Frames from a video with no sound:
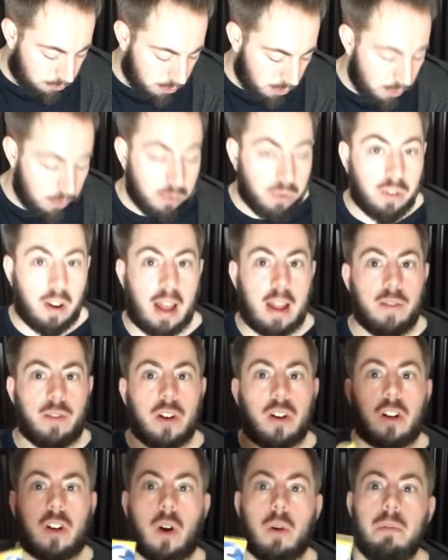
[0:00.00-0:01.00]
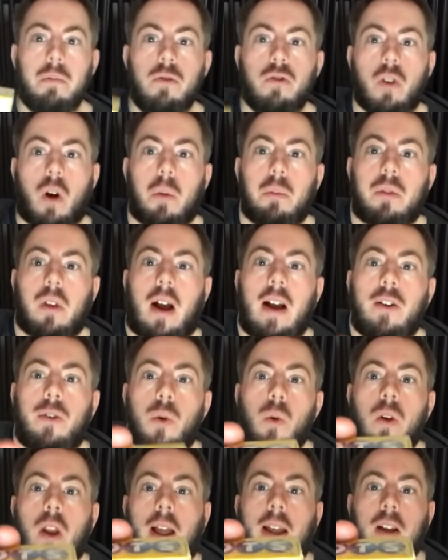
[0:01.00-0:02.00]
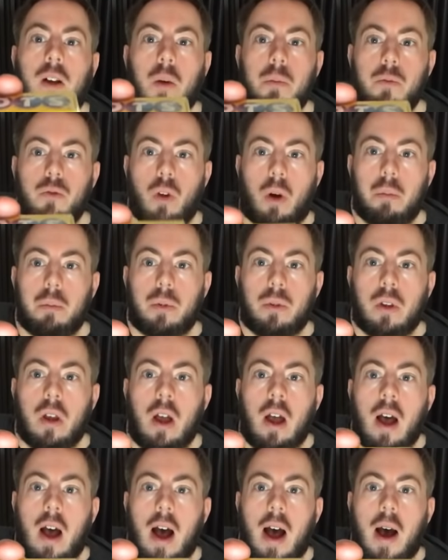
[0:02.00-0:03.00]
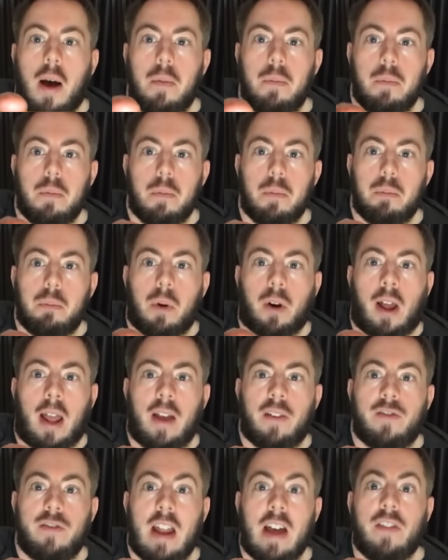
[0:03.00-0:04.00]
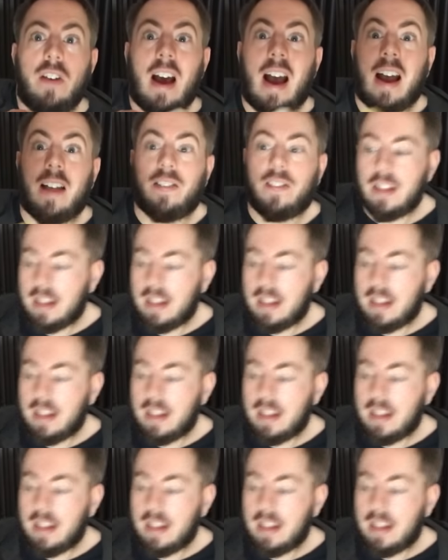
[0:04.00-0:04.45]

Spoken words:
fruit flavoured gumdrops. I do like gumdrops, but I have never had